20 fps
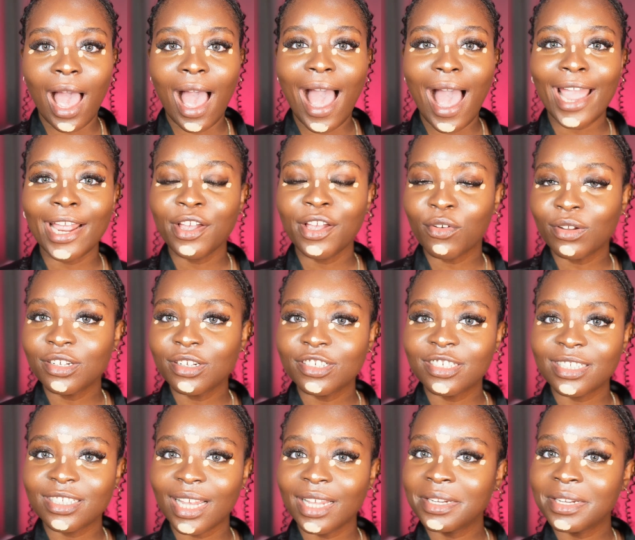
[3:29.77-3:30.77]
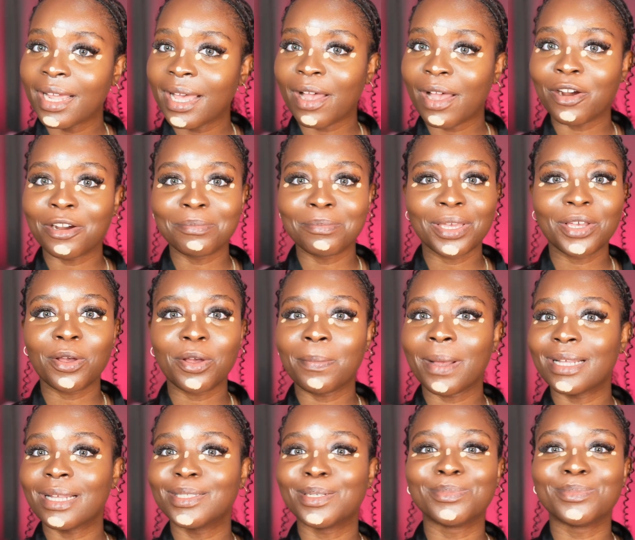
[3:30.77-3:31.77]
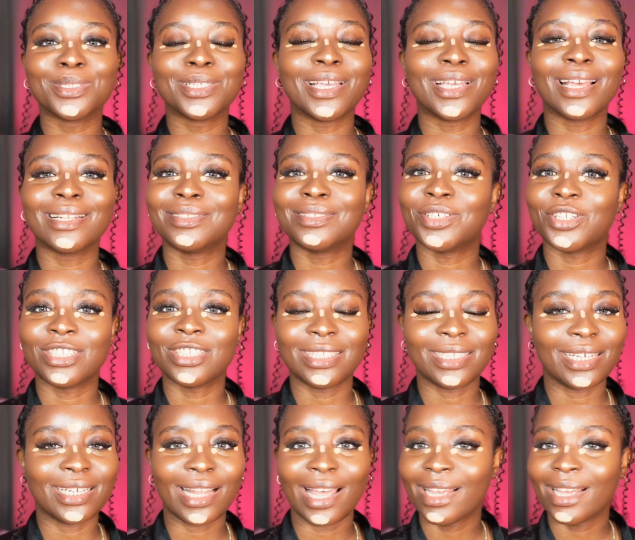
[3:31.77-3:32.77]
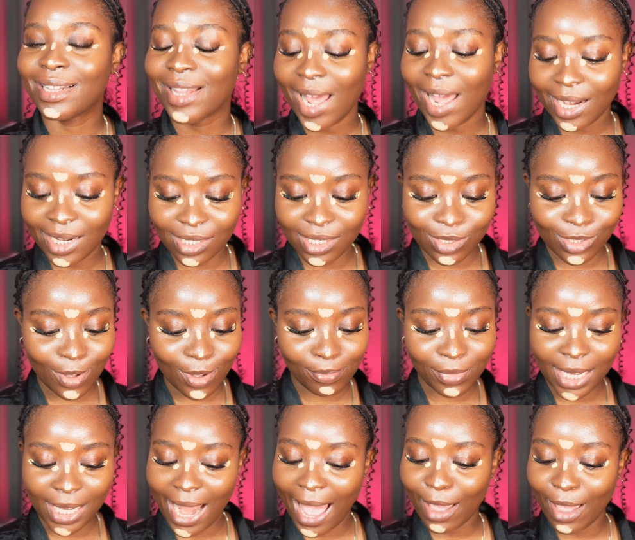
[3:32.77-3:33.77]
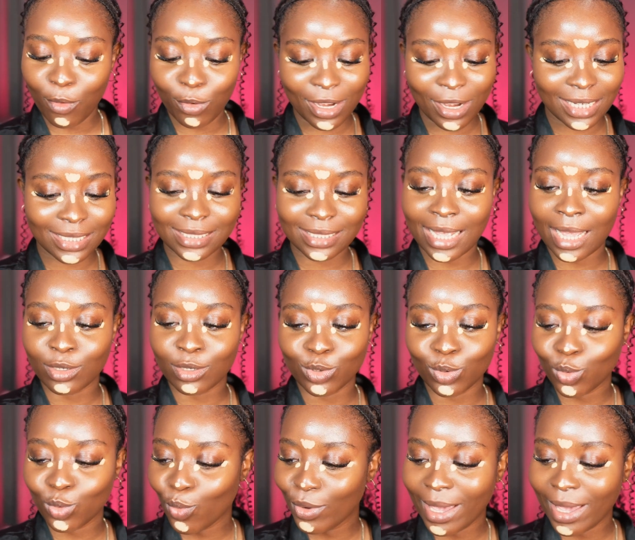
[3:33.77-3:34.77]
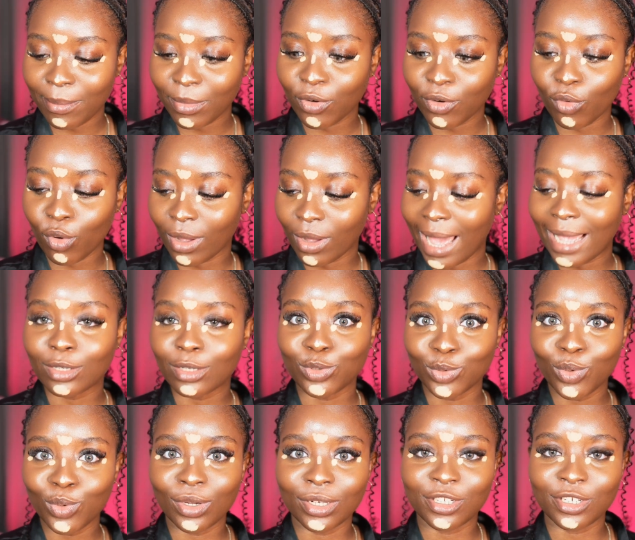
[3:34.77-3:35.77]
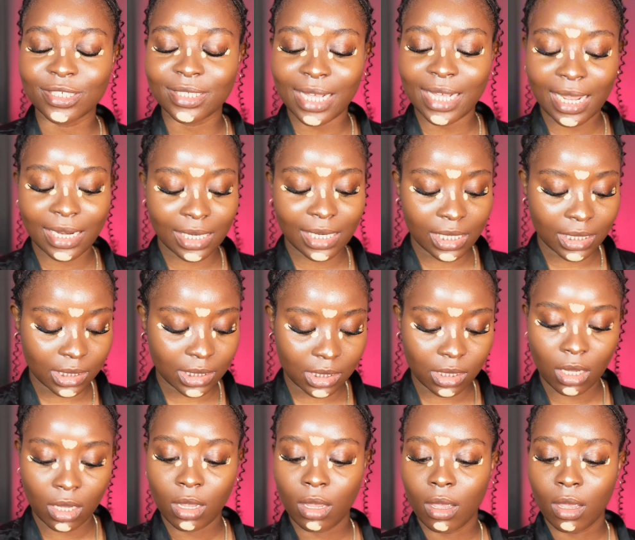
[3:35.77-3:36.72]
I understand that our makeup items get dirty. Like, that is something I understand. So don't get me wrong. I do understand it.